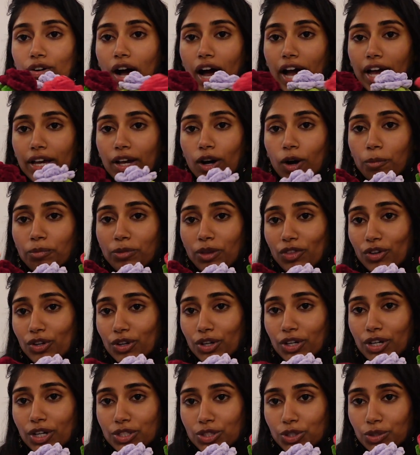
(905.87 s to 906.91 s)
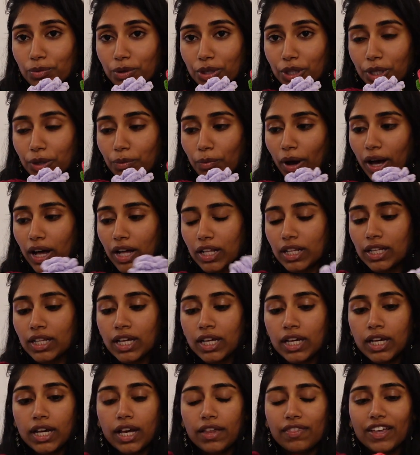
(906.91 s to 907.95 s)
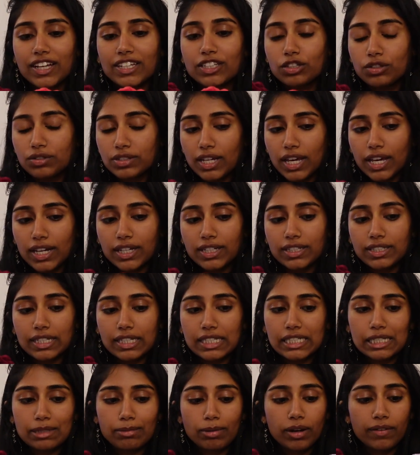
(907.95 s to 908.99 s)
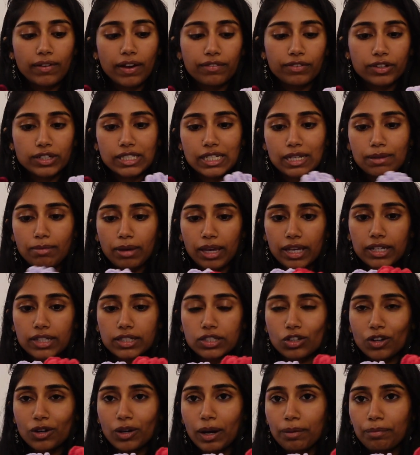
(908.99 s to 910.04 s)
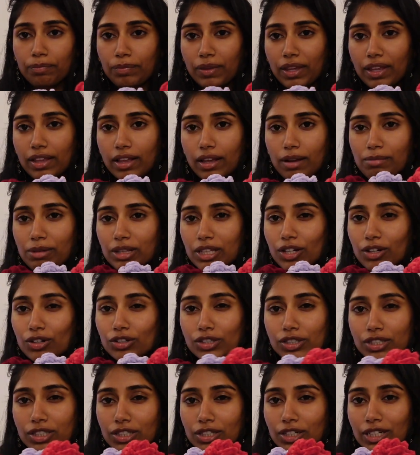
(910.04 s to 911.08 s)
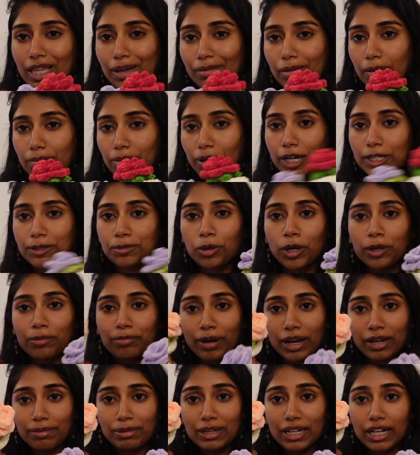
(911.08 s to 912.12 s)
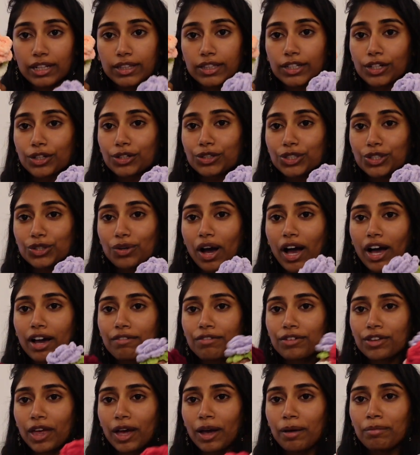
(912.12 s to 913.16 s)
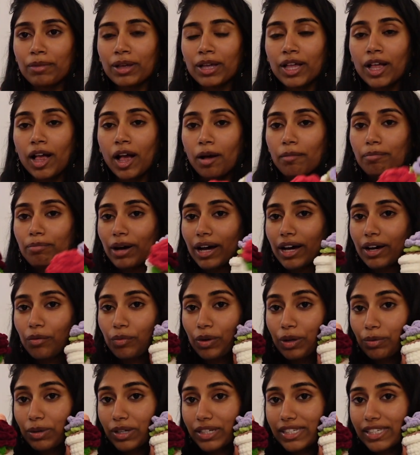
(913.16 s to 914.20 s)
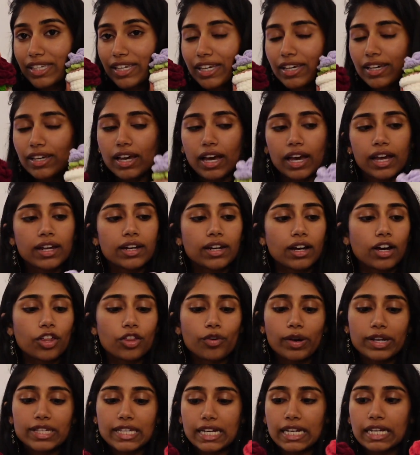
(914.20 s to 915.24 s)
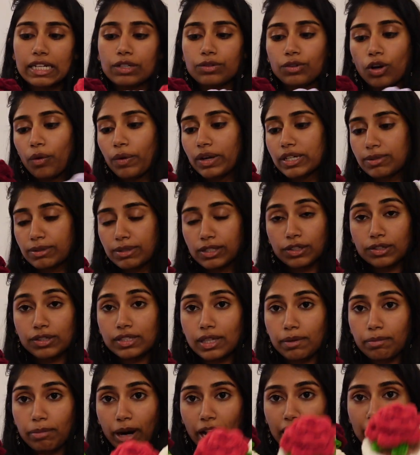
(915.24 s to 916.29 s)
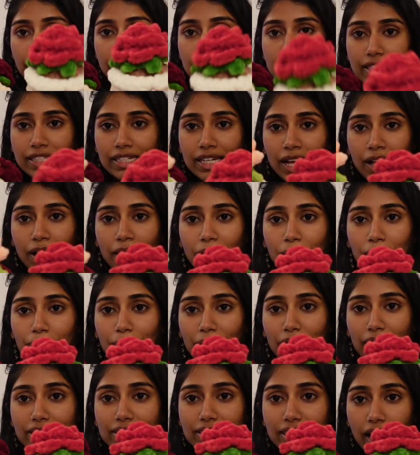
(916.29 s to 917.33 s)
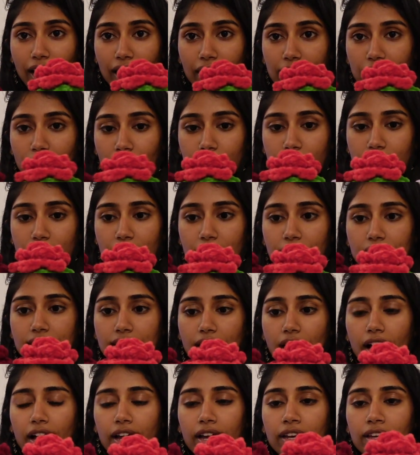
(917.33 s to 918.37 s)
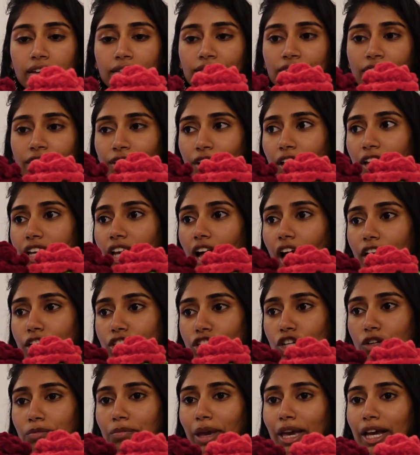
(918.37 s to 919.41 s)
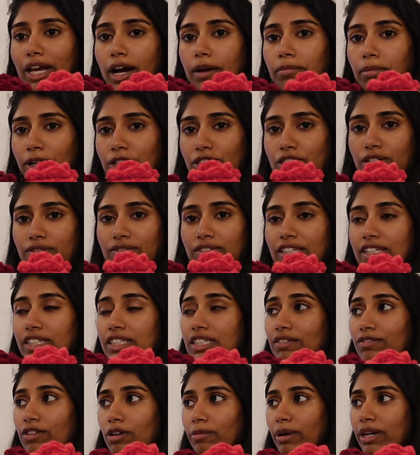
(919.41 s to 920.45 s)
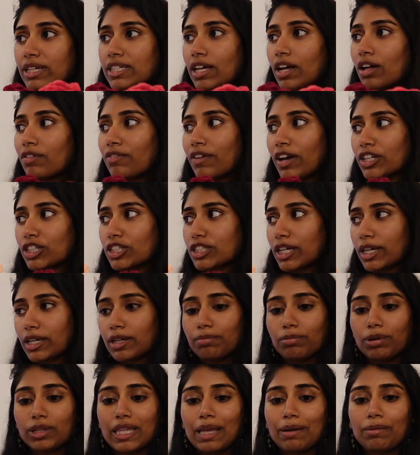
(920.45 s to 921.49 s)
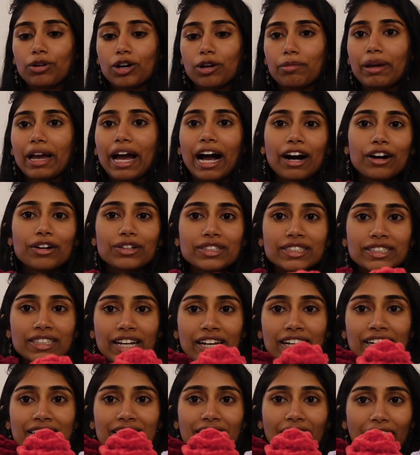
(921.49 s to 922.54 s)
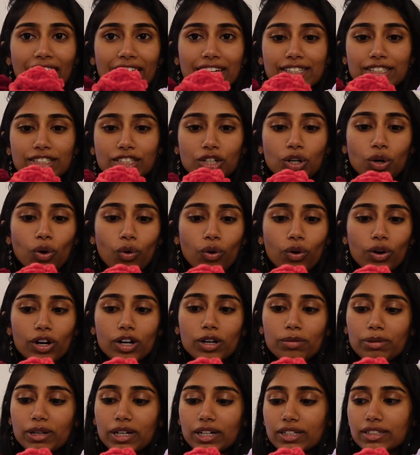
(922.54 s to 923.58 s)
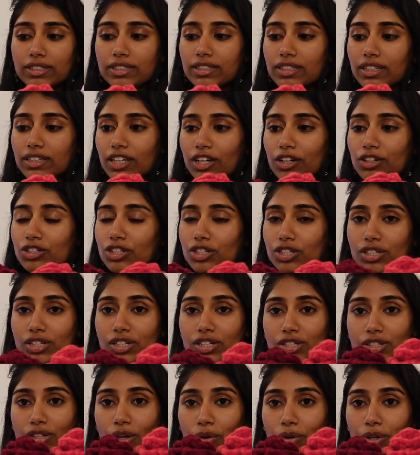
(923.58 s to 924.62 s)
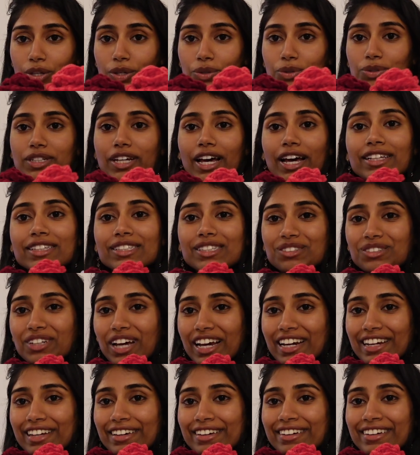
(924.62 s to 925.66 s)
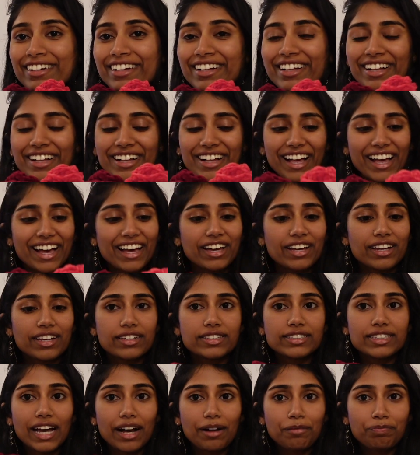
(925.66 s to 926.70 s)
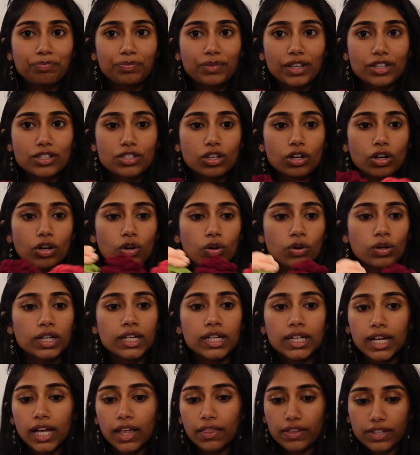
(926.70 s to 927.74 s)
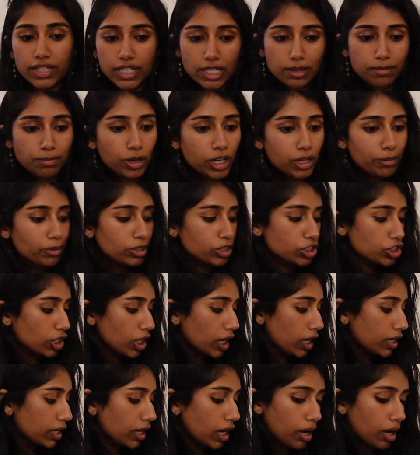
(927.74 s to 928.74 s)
I hope that they're going to do really well. They do take a decent amount of effort to make, so I'm a little concerned that my price point might be a little too high for them, but we will see, and otherwise I can always reduce the price. But I love these. I feel like I should make a bunch of these for myself and just like put them around my house as decor because they're just so cute and so tiny. And yeah, so this is pretty much done.